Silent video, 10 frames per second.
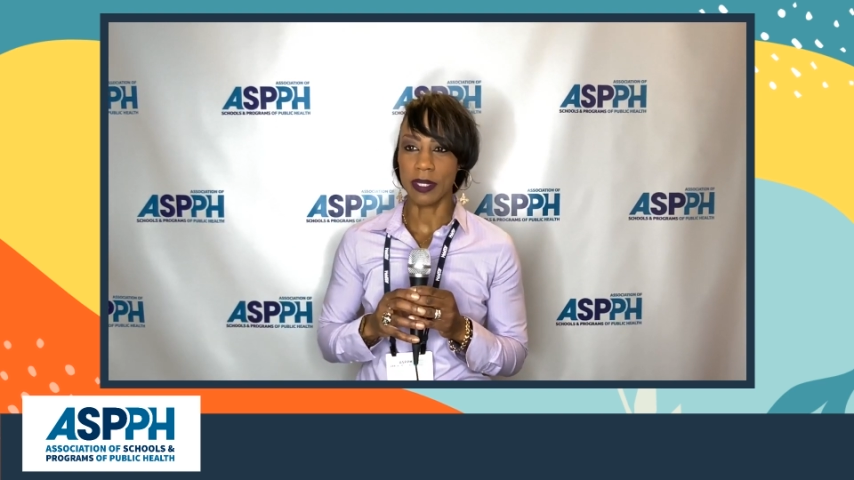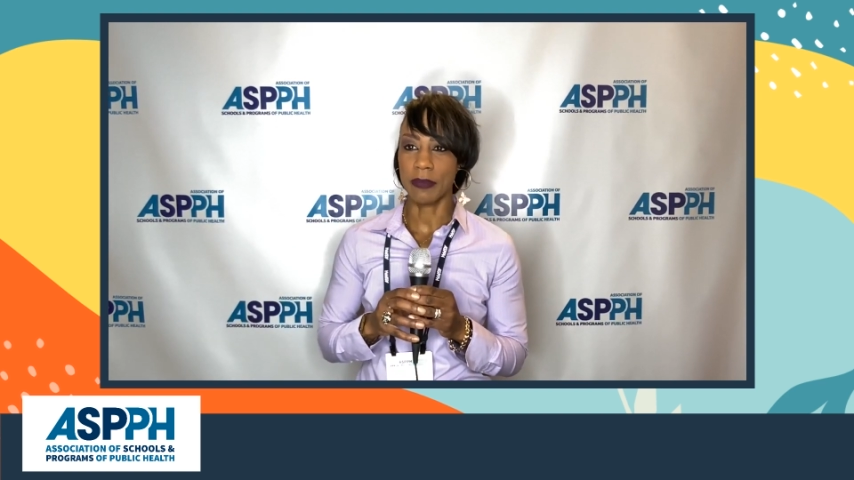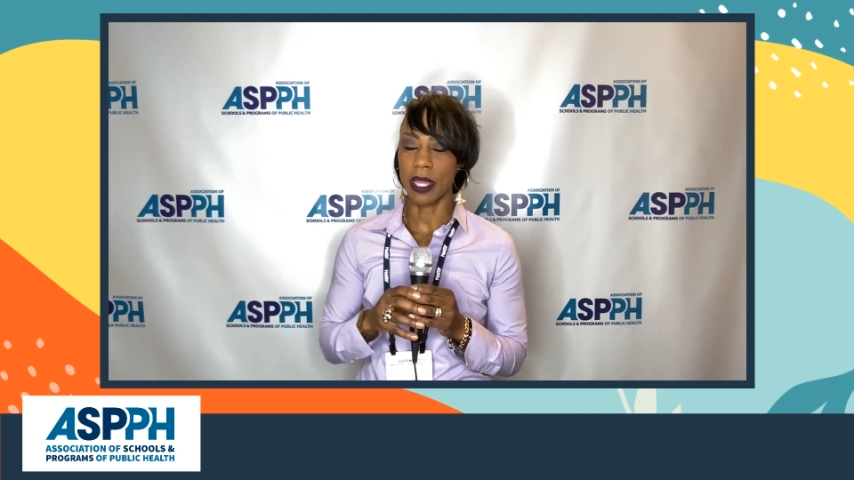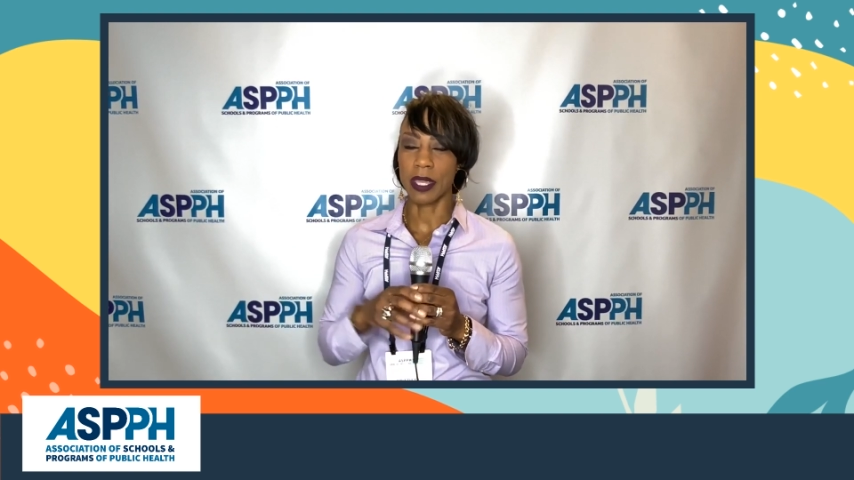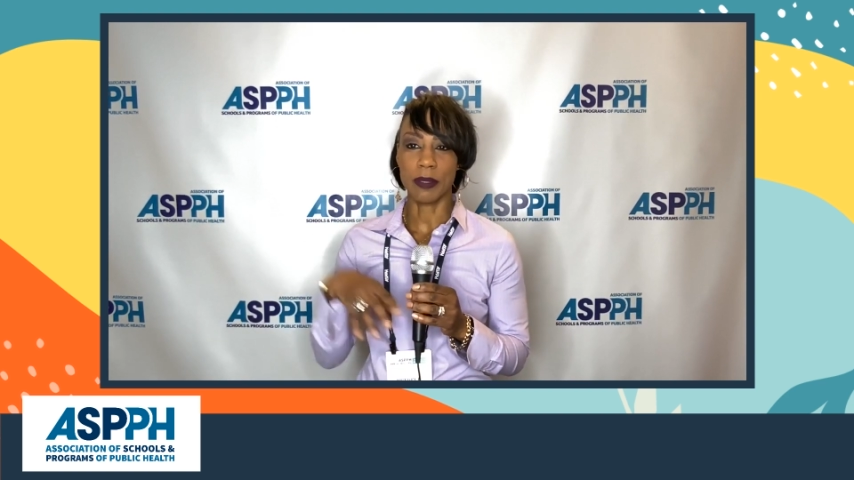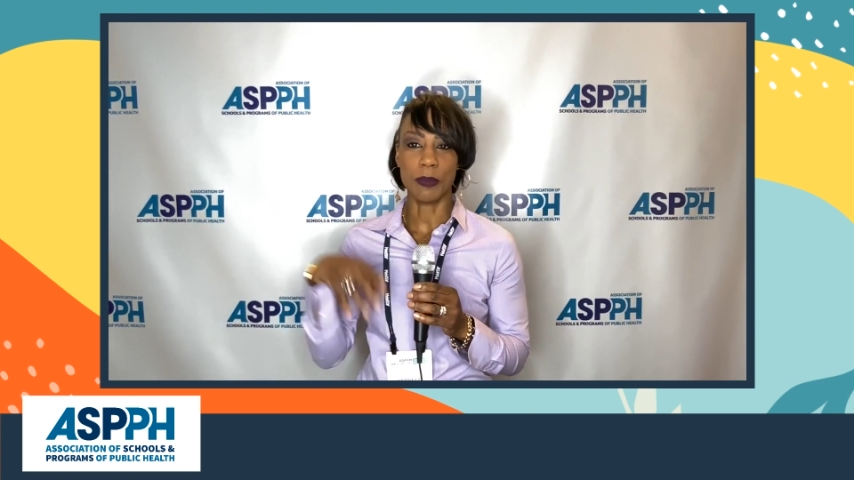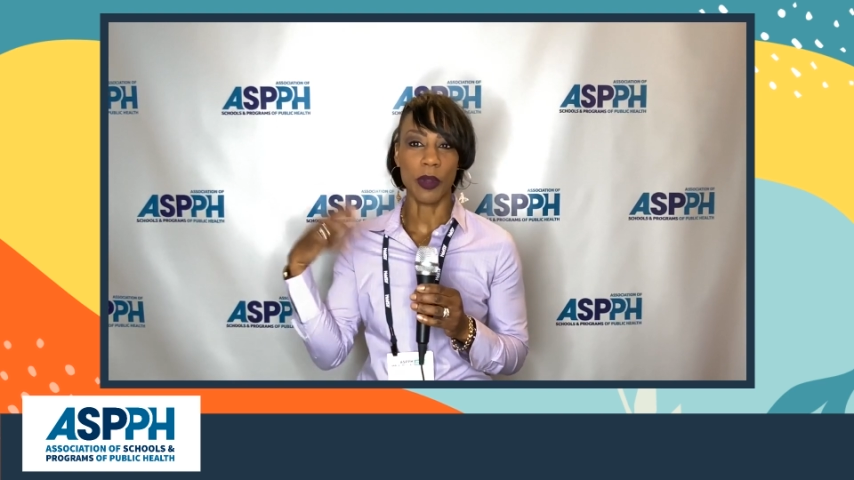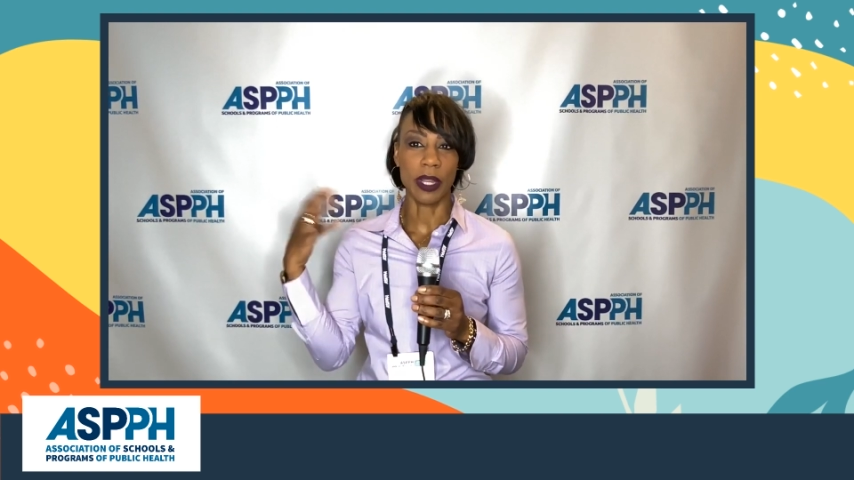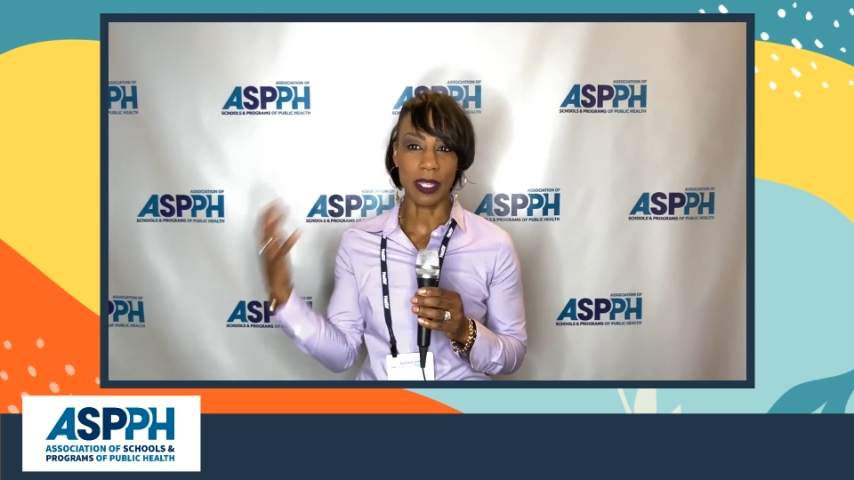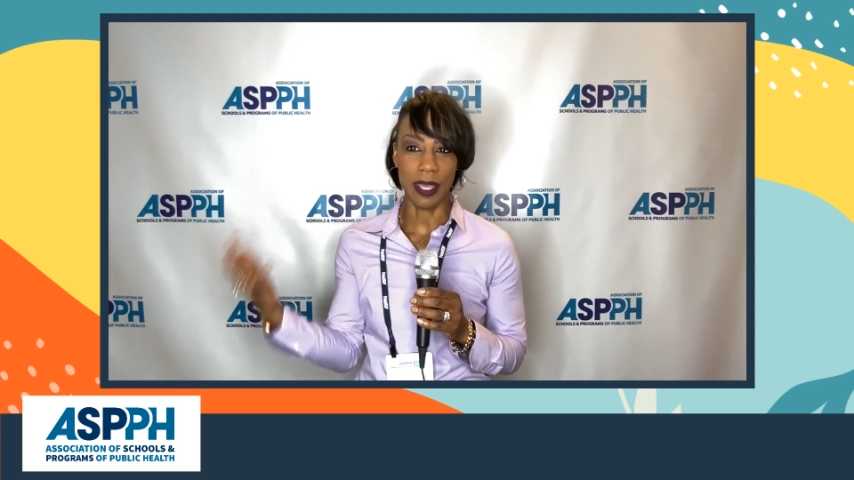and making them
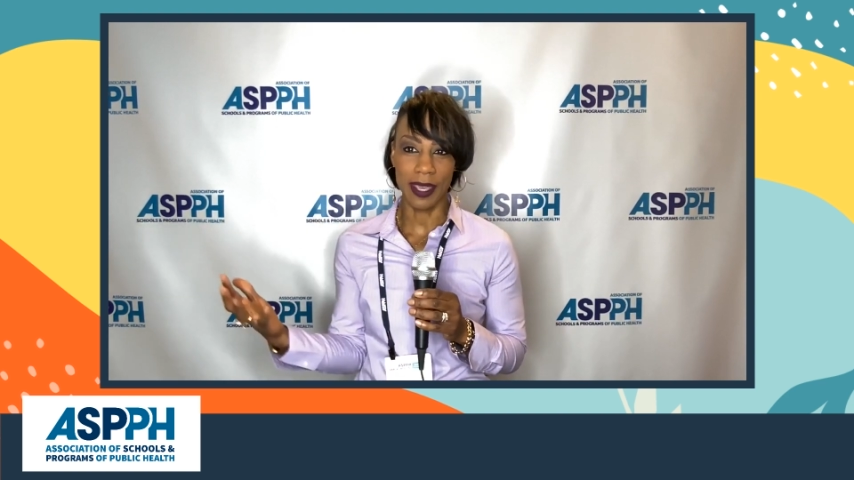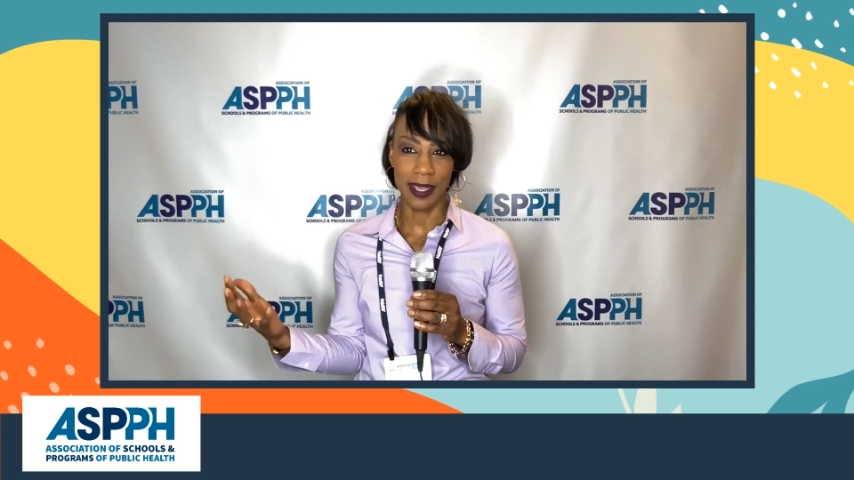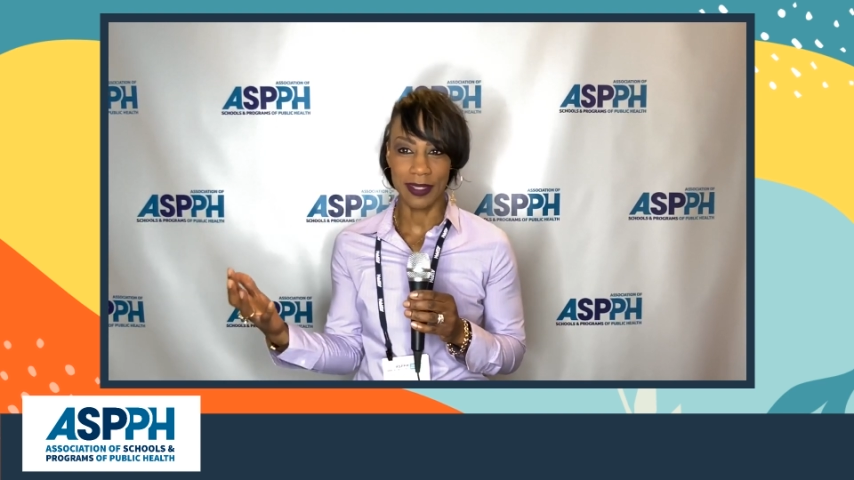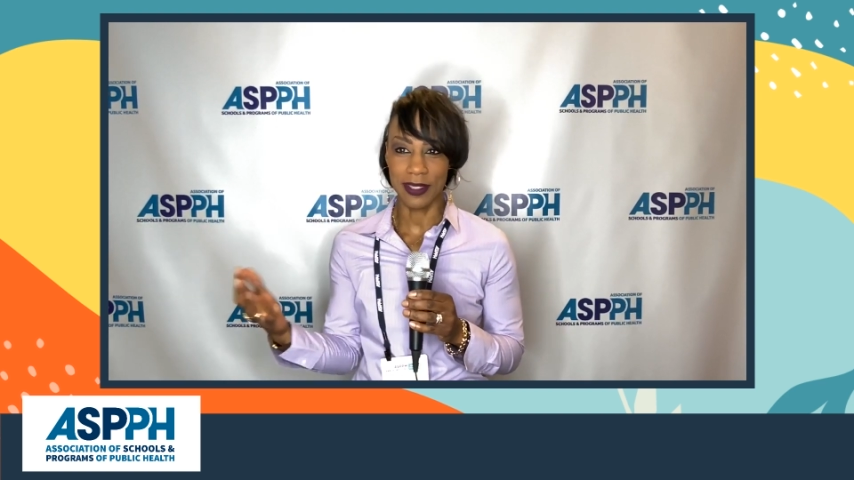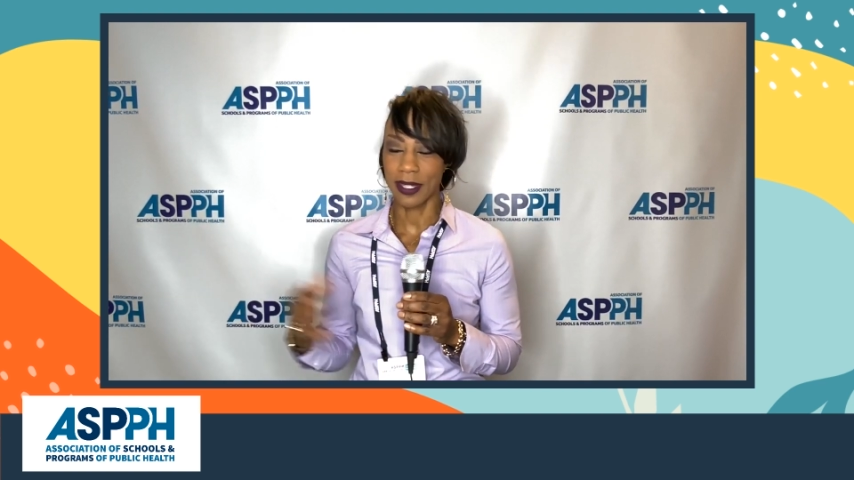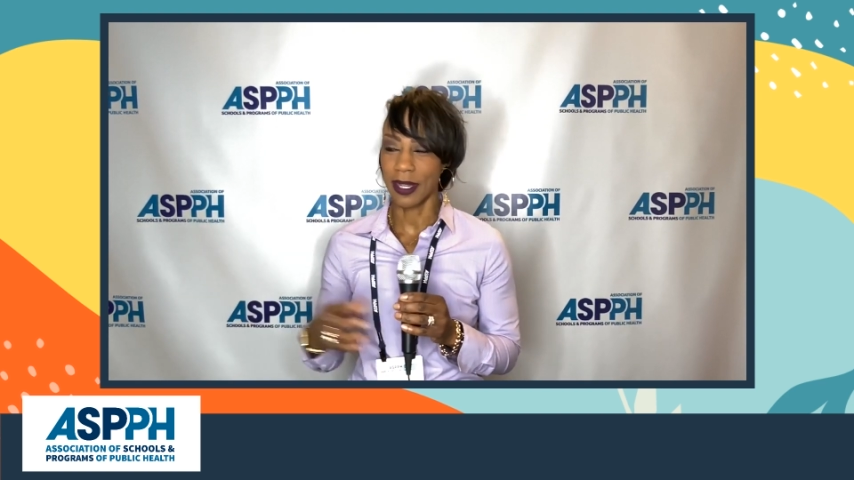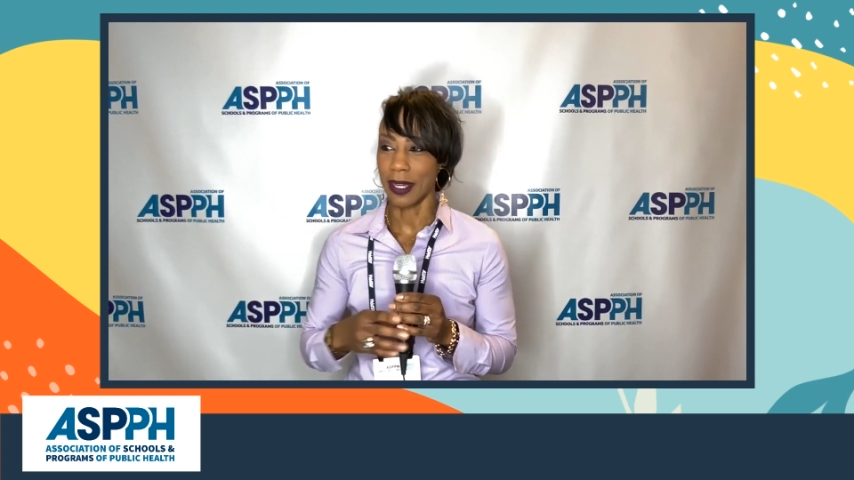more engaged.